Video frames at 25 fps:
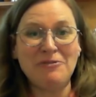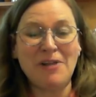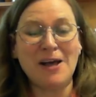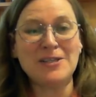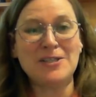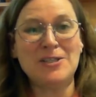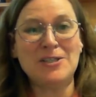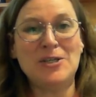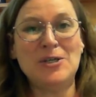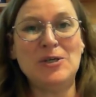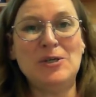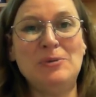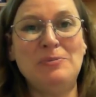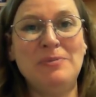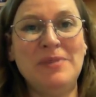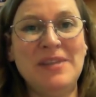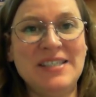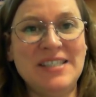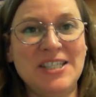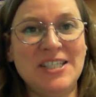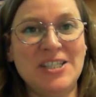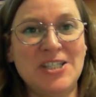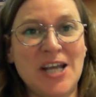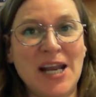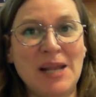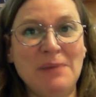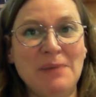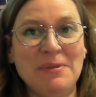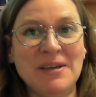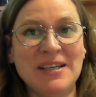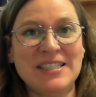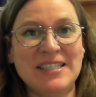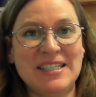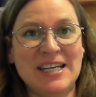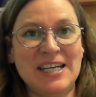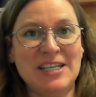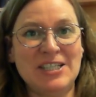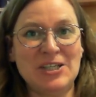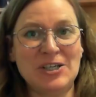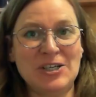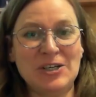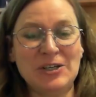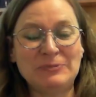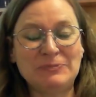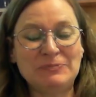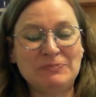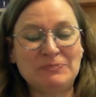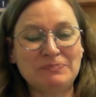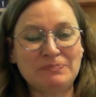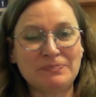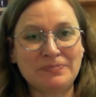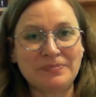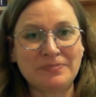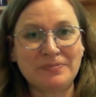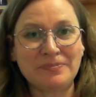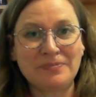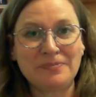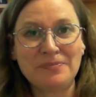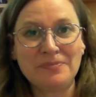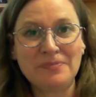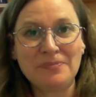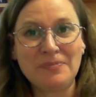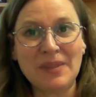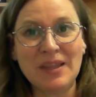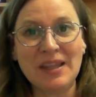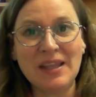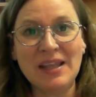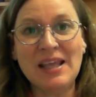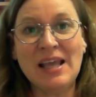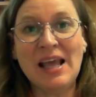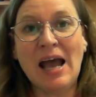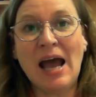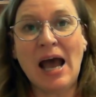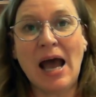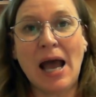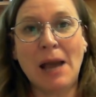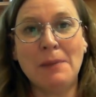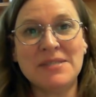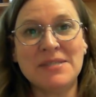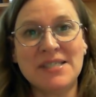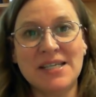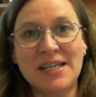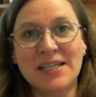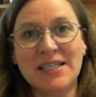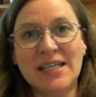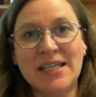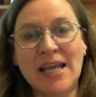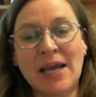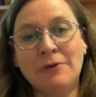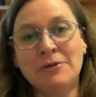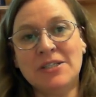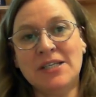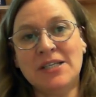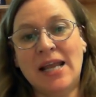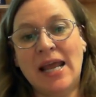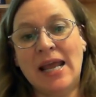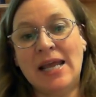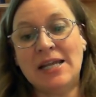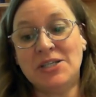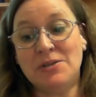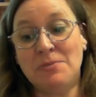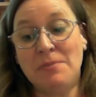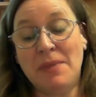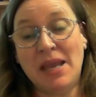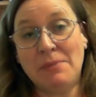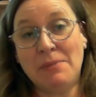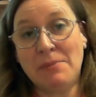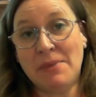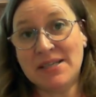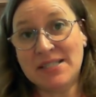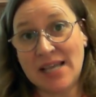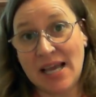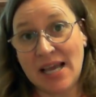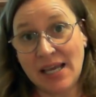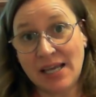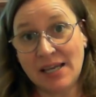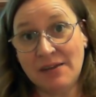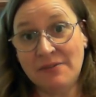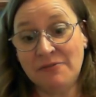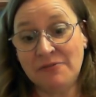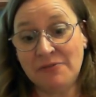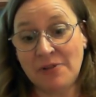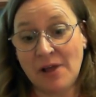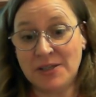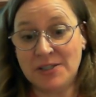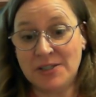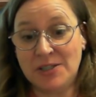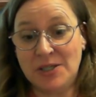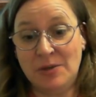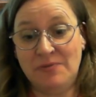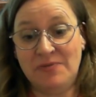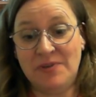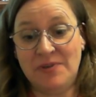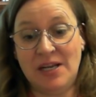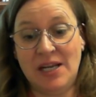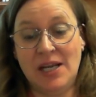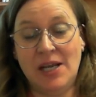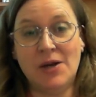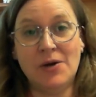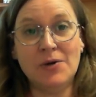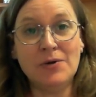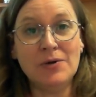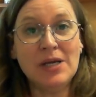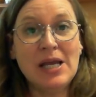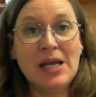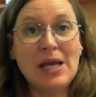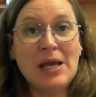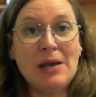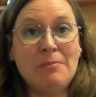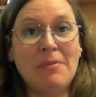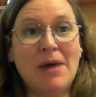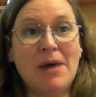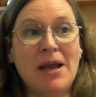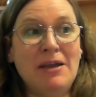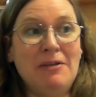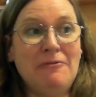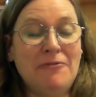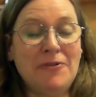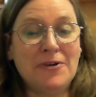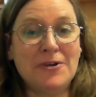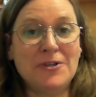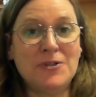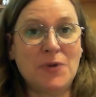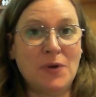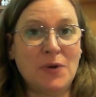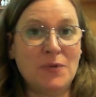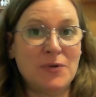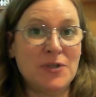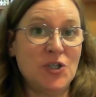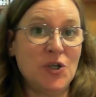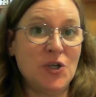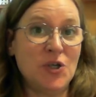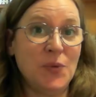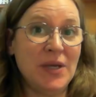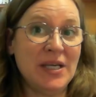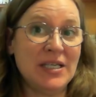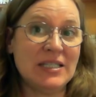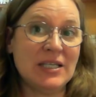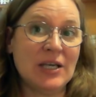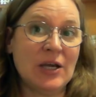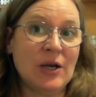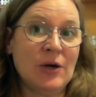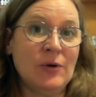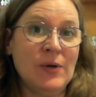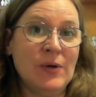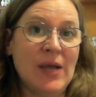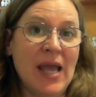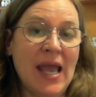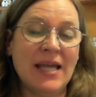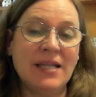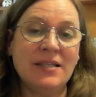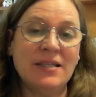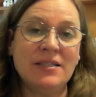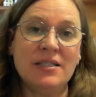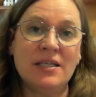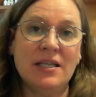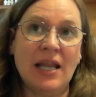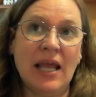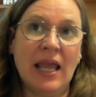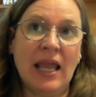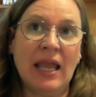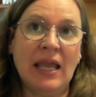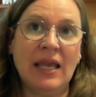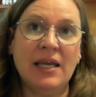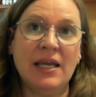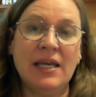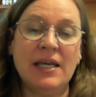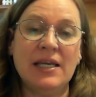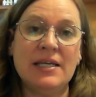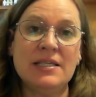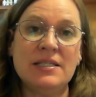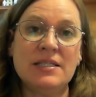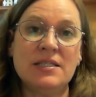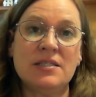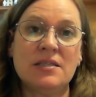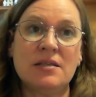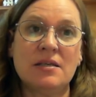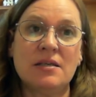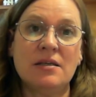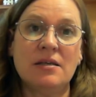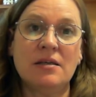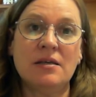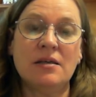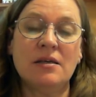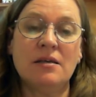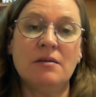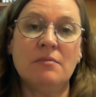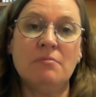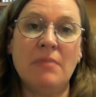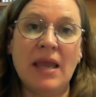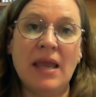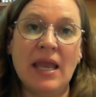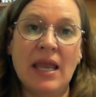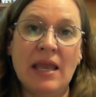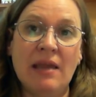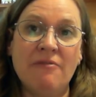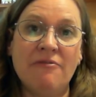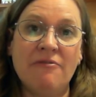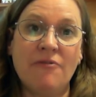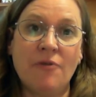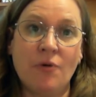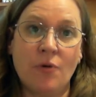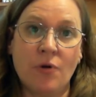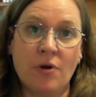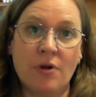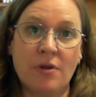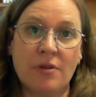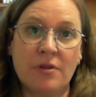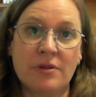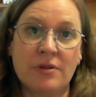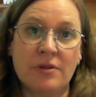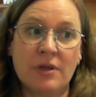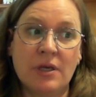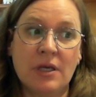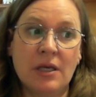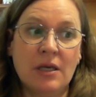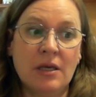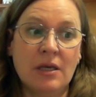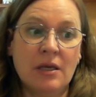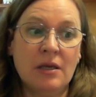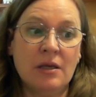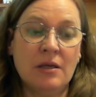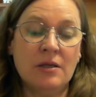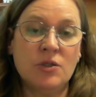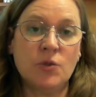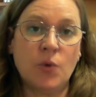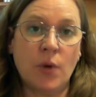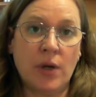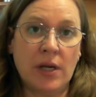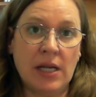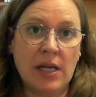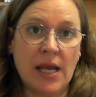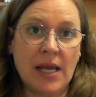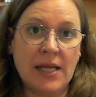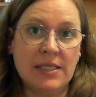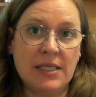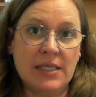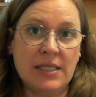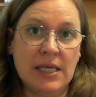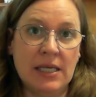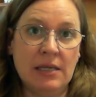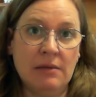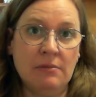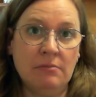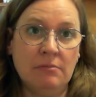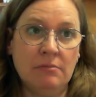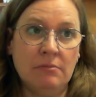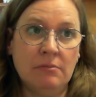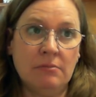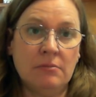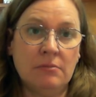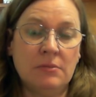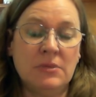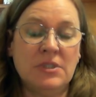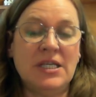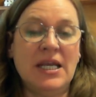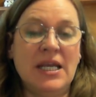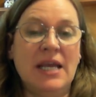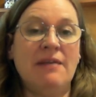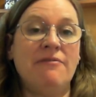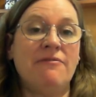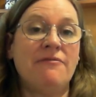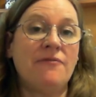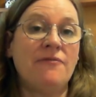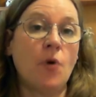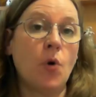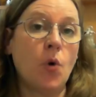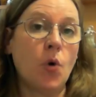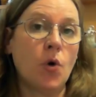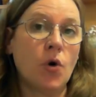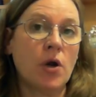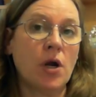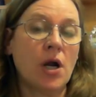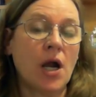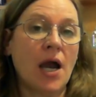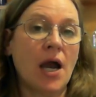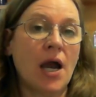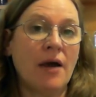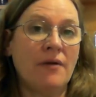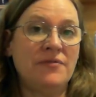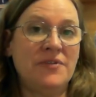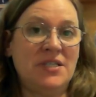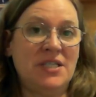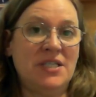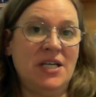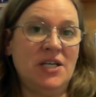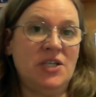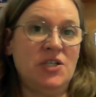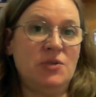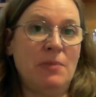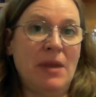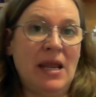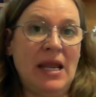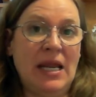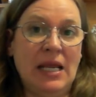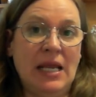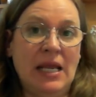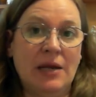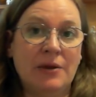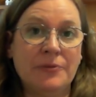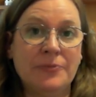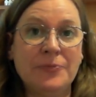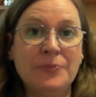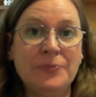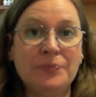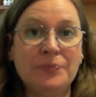Flosstube, this is Jenny McStitcher. I'm sitting down today to make my second Flosstube video. My first one was 2 weeks ago, and today is May 4th, 2019, day 4 of Stitch Mania.